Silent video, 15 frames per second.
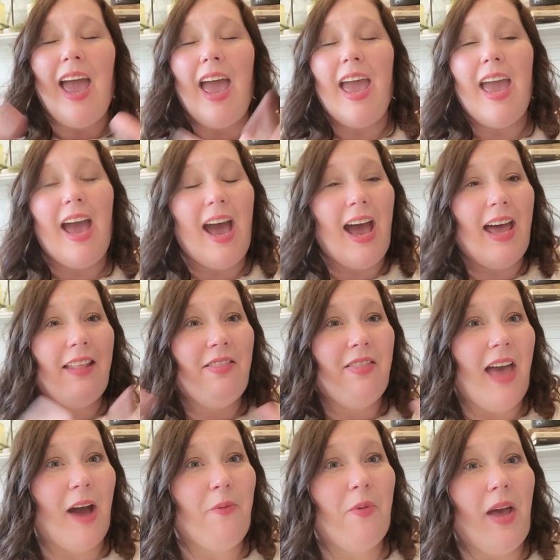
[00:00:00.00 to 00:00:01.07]
And
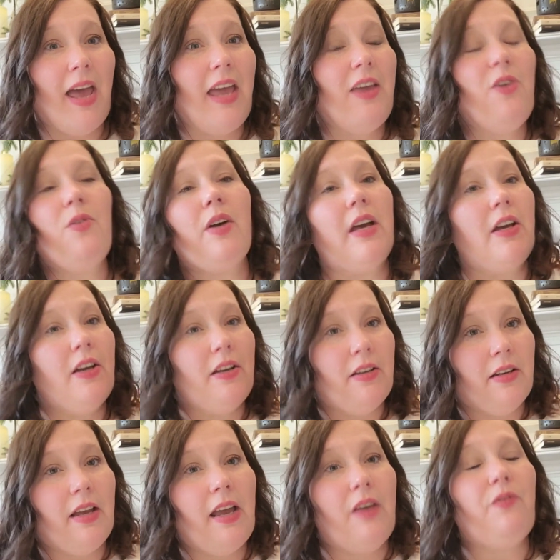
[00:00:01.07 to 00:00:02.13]
that way you can,
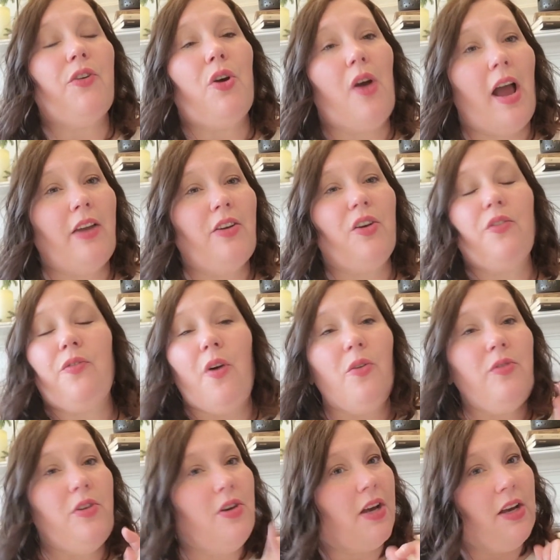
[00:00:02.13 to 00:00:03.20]
if you're on your
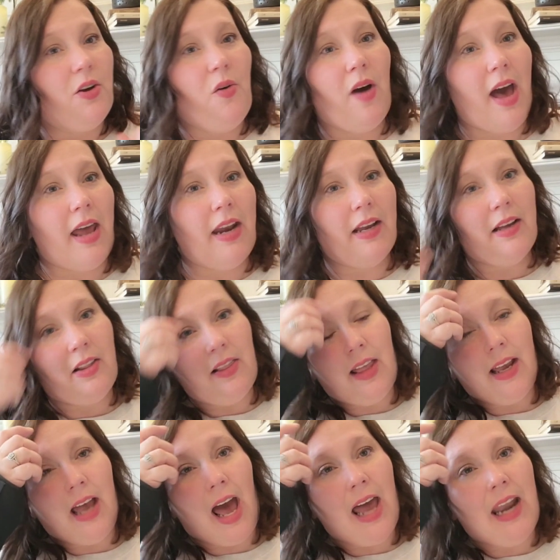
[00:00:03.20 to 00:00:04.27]
phone, you can go ahead and
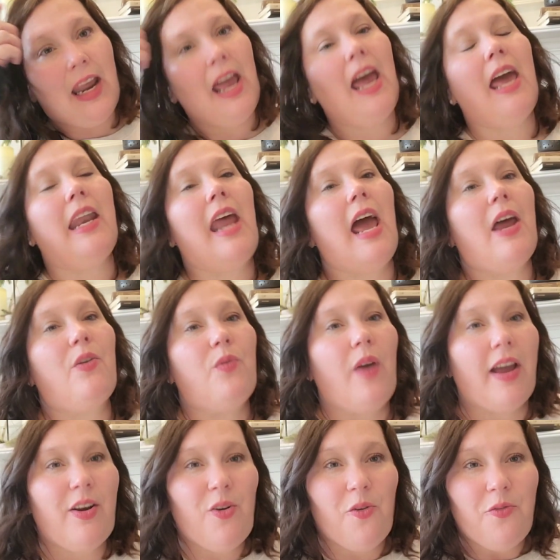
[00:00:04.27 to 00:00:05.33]
click on it and head
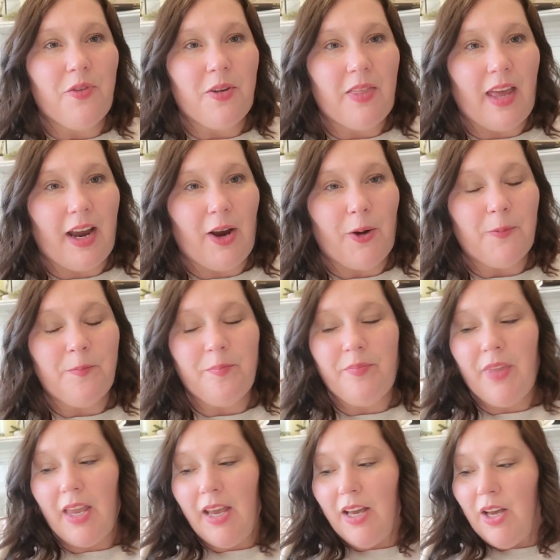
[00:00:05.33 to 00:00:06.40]
right over there.
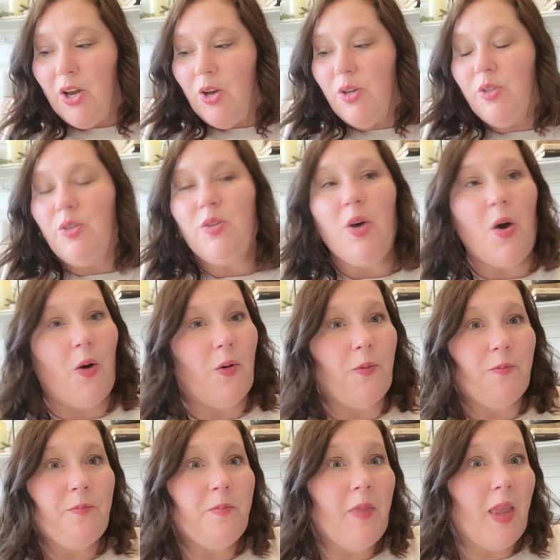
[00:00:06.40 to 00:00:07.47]
So
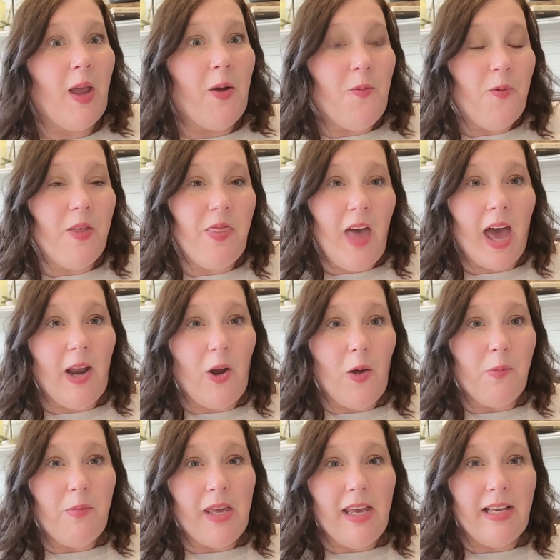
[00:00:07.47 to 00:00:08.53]
with that
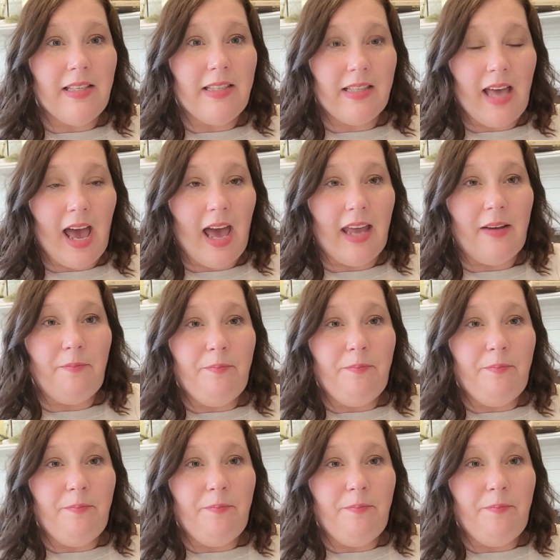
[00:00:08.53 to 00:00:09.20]
all being said,